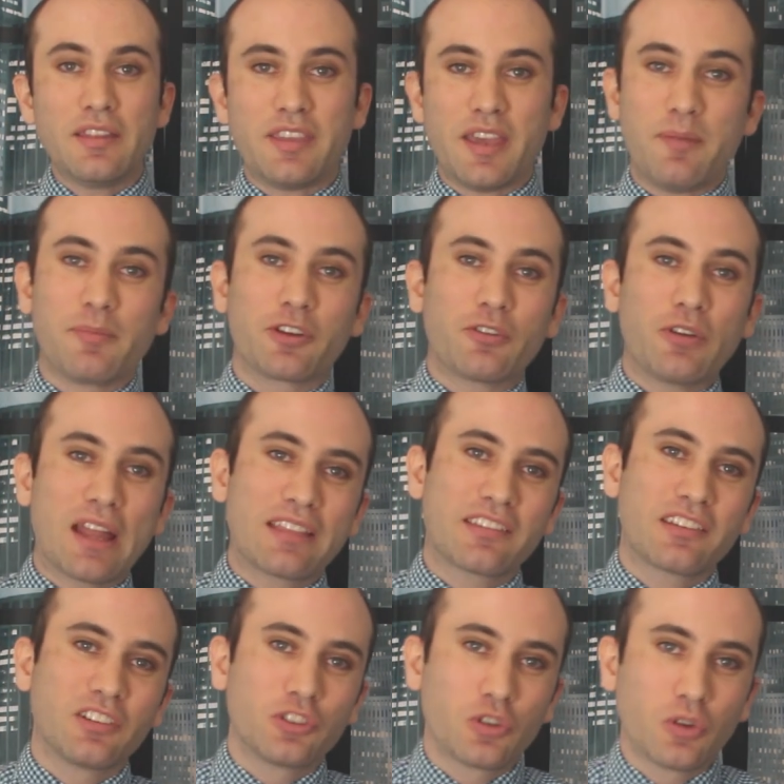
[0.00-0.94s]

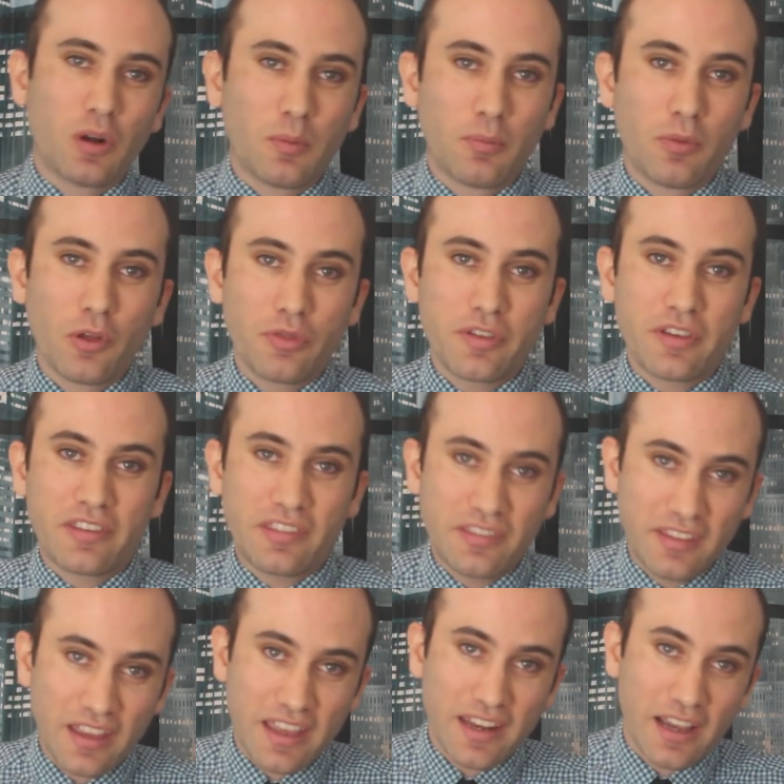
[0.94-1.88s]
Democrats control both the
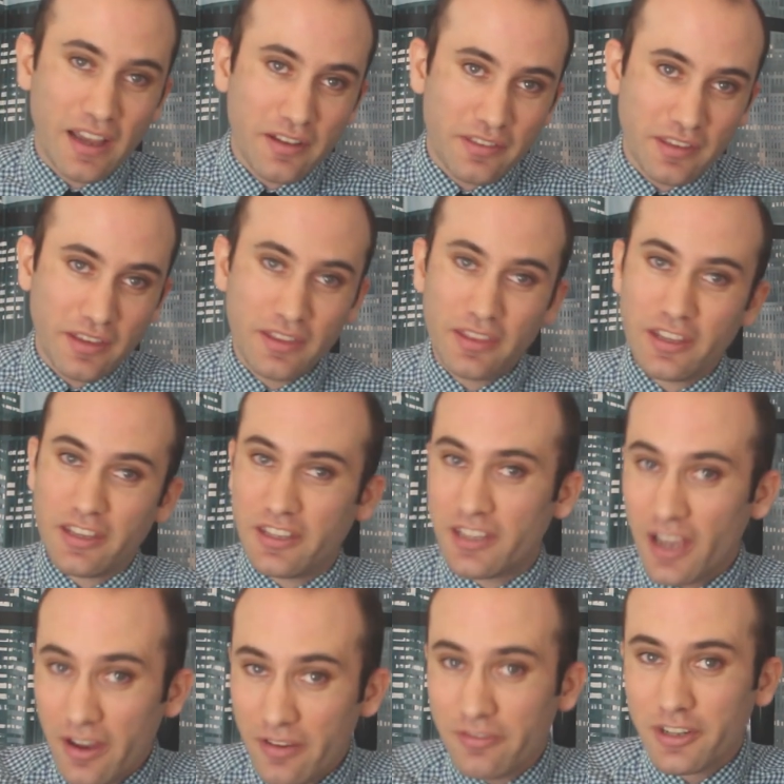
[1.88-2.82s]
state house and the
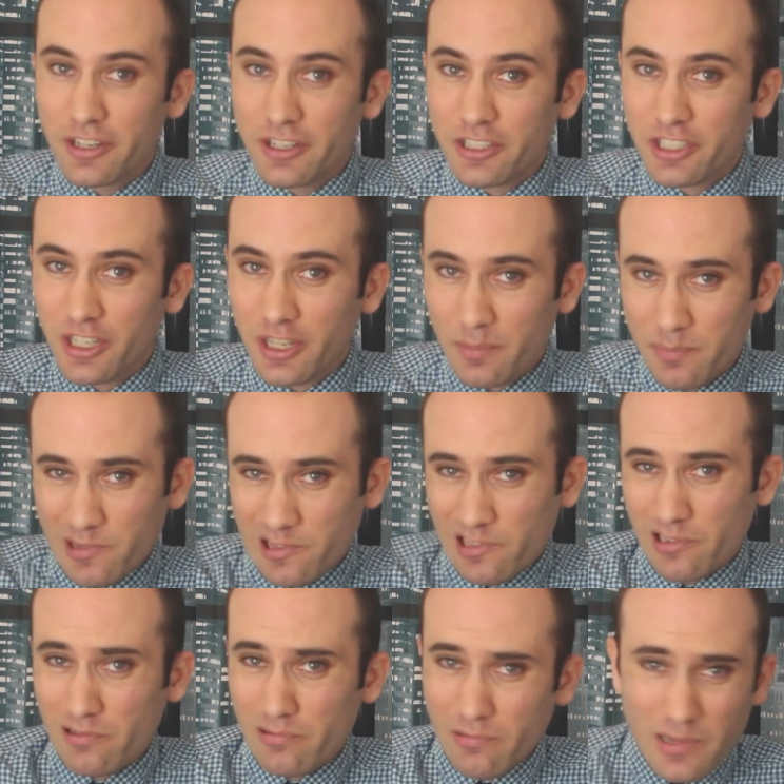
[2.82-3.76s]
governorship,
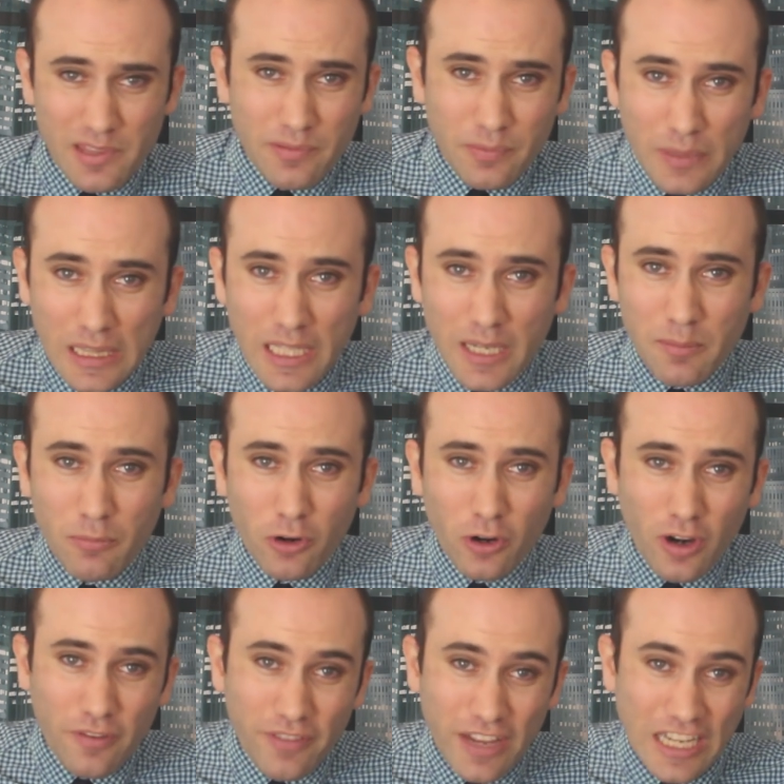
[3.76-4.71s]
so it's really
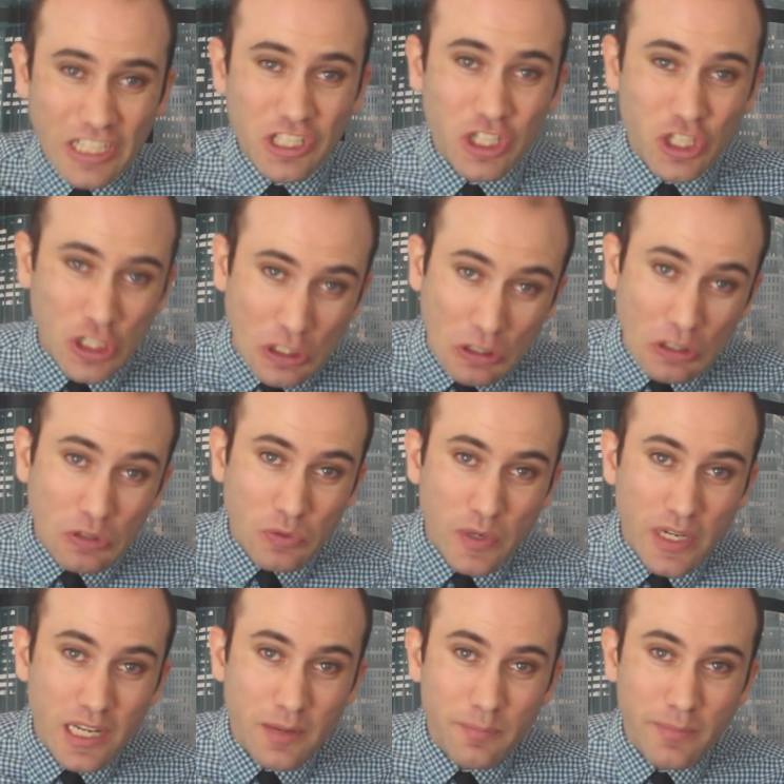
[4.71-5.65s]
more of a should
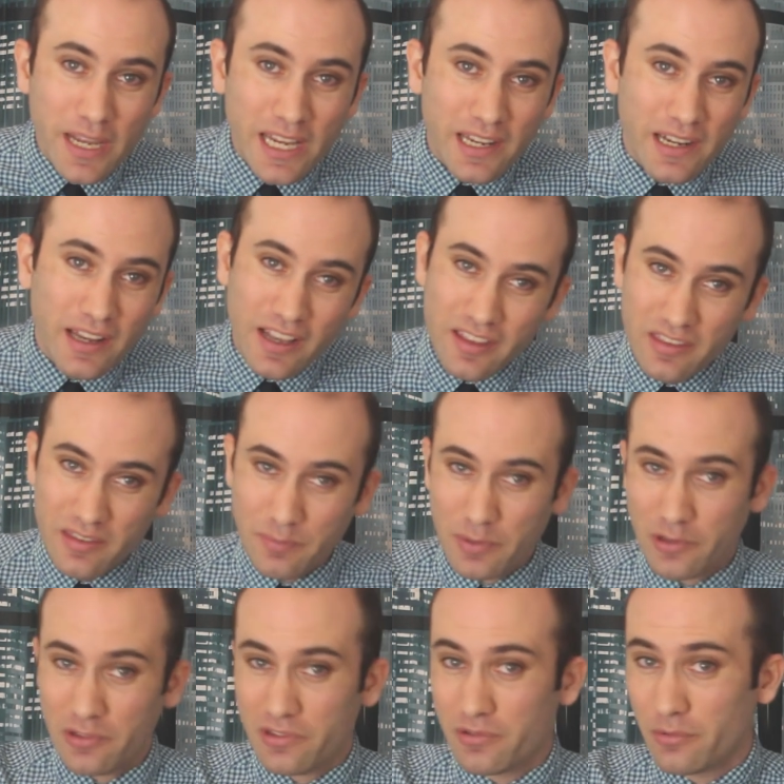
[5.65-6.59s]
we debate as
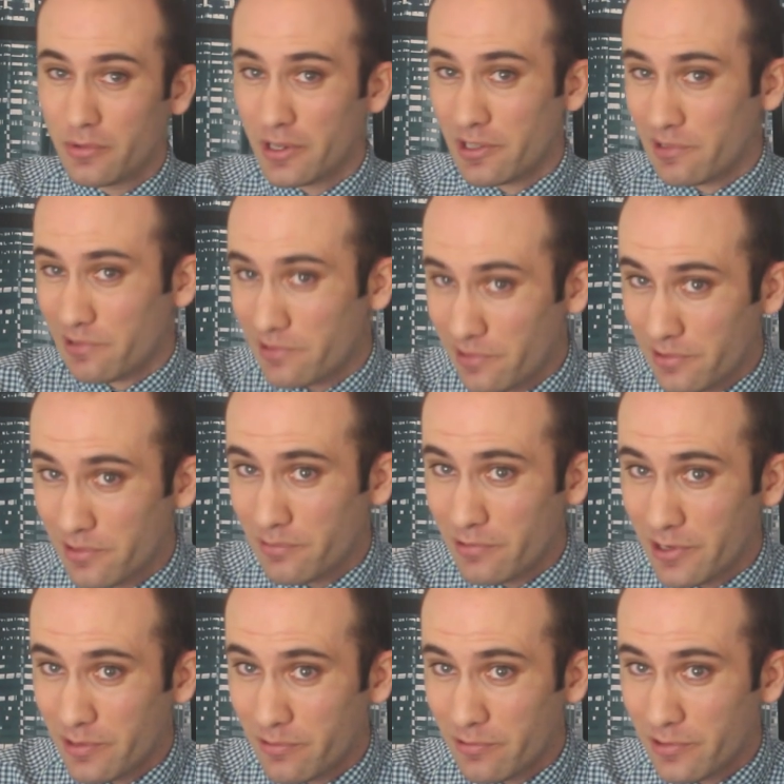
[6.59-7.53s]
opposed to a could
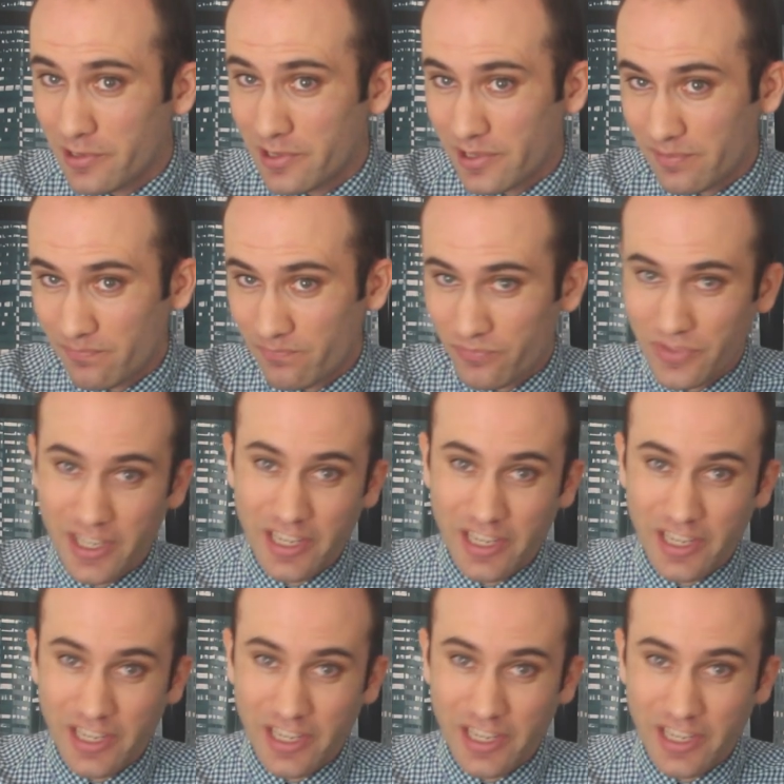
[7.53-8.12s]
we one.